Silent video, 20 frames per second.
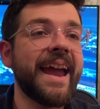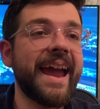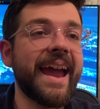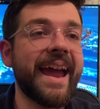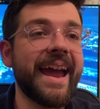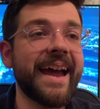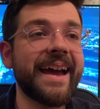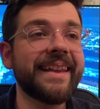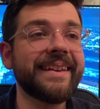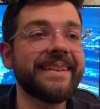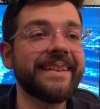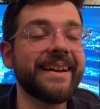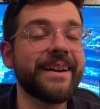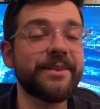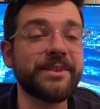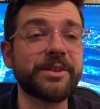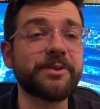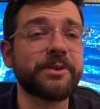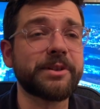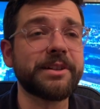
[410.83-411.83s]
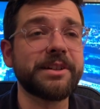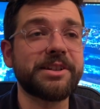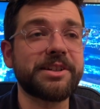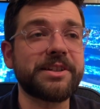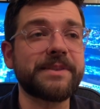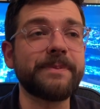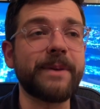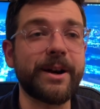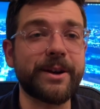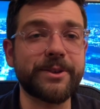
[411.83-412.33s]
And it was a really
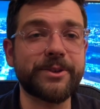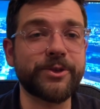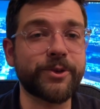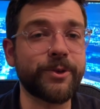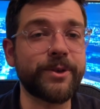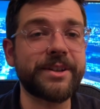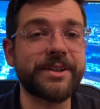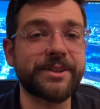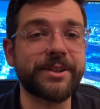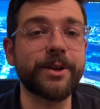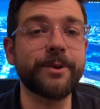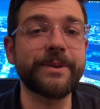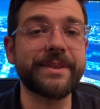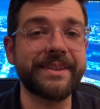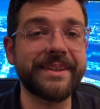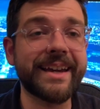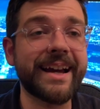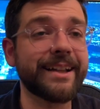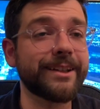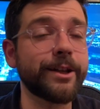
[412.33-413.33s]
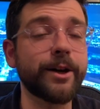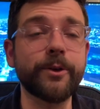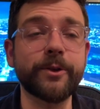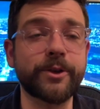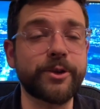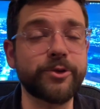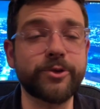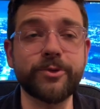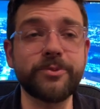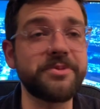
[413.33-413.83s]
smart choice to go with yellow
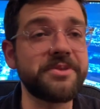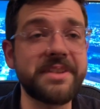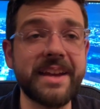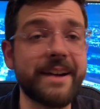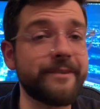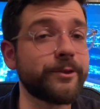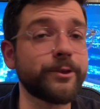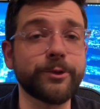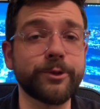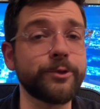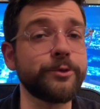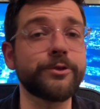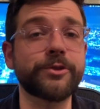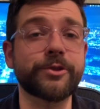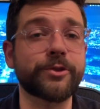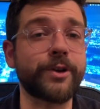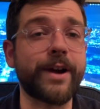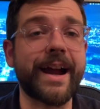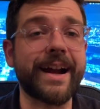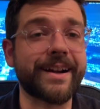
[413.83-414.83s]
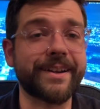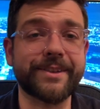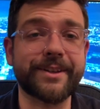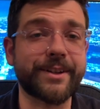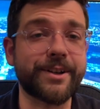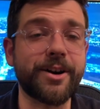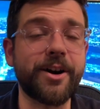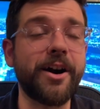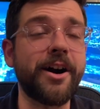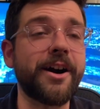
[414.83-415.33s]
because you never lose track of the
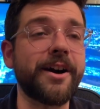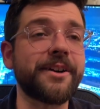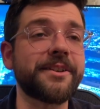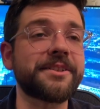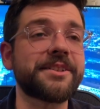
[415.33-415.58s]
car.